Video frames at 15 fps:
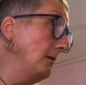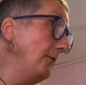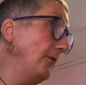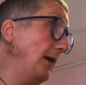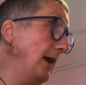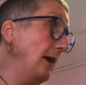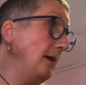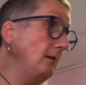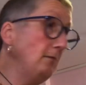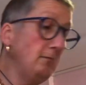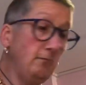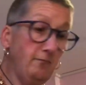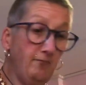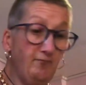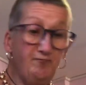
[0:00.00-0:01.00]
then
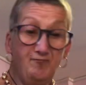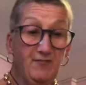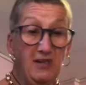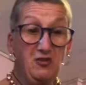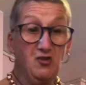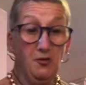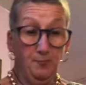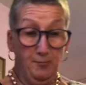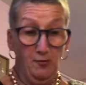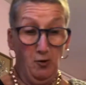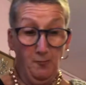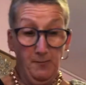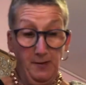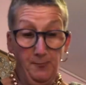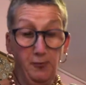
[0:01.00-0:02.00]
that should
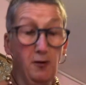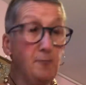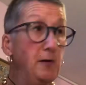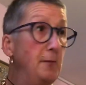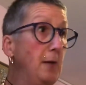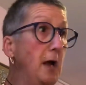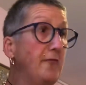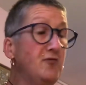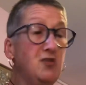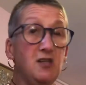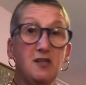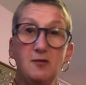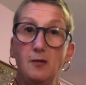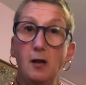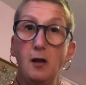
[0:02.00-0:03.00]
not be a problem. I've
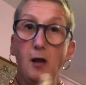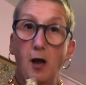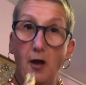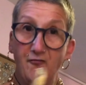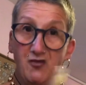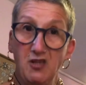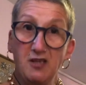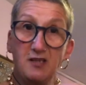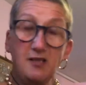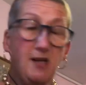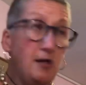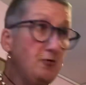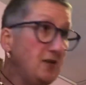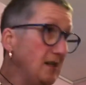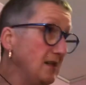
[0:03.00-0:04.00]
just
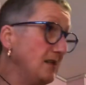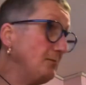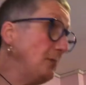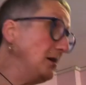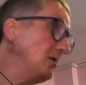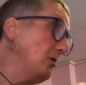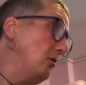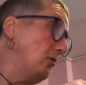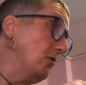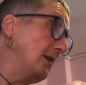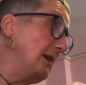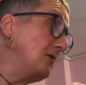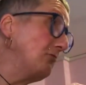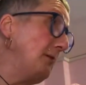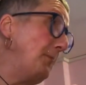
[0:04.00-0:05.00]
noticed my
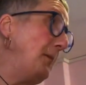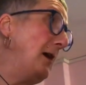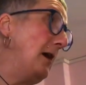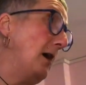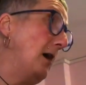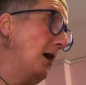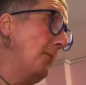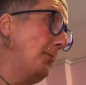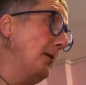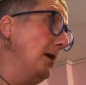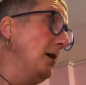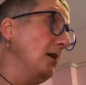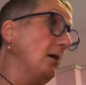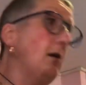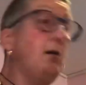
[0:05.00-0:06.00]
dog is ripping up
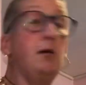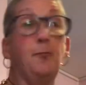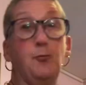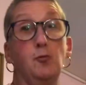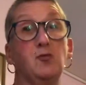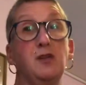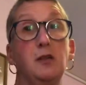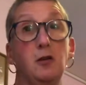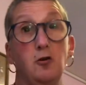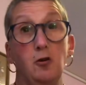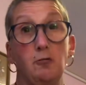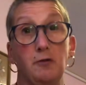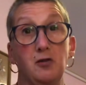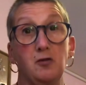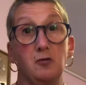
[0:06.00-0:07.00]
cardboard in the
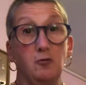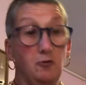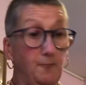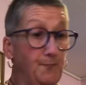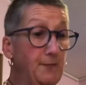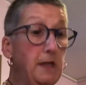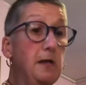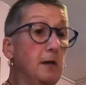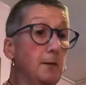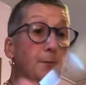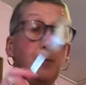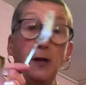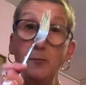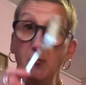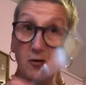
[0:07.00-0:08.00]
corridor,
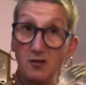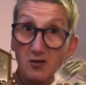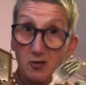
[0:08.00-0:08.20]
but I'm not